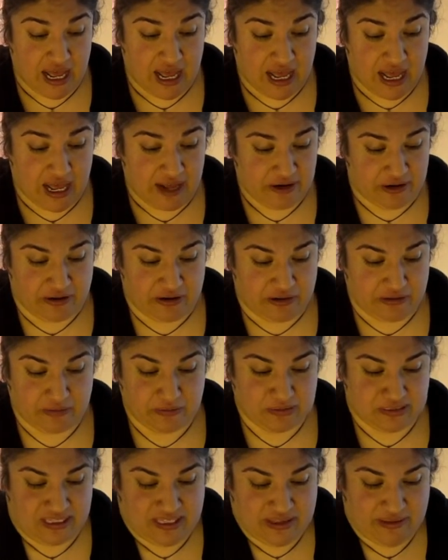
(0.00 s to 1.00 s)
I don't know,
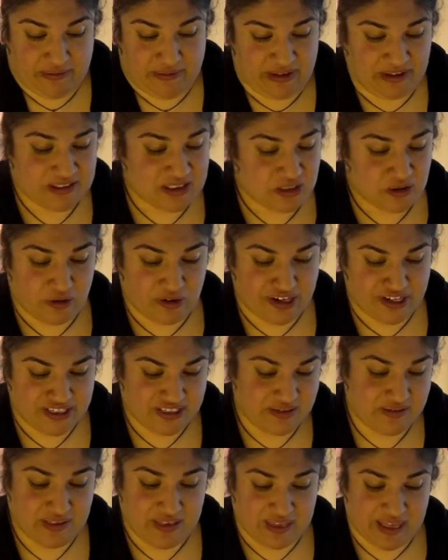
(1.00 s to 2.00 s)
see the real stories
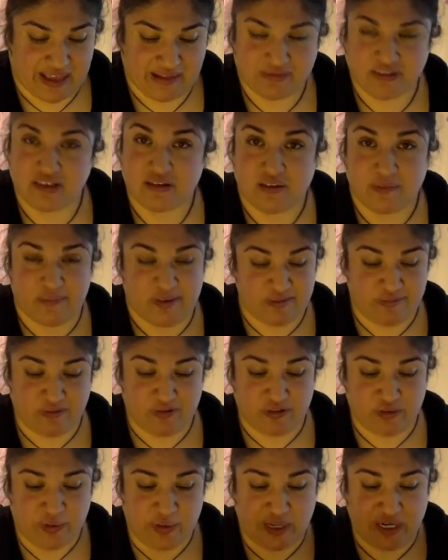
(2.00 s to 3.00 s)
of the lives of the
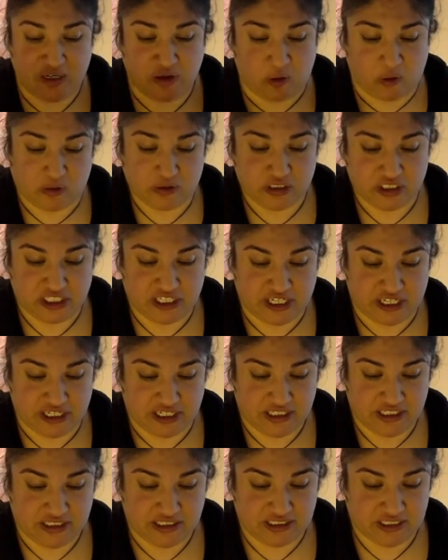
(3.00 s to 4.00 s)
people and
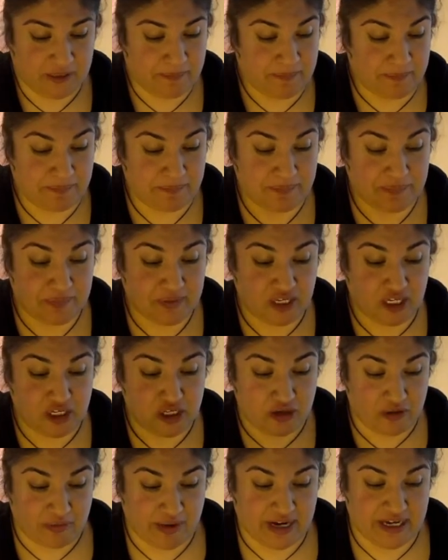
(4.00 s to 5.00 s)
cultures
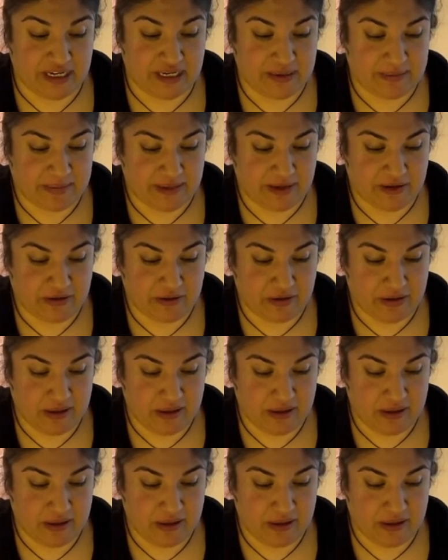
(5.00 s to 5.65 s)
you're writing about.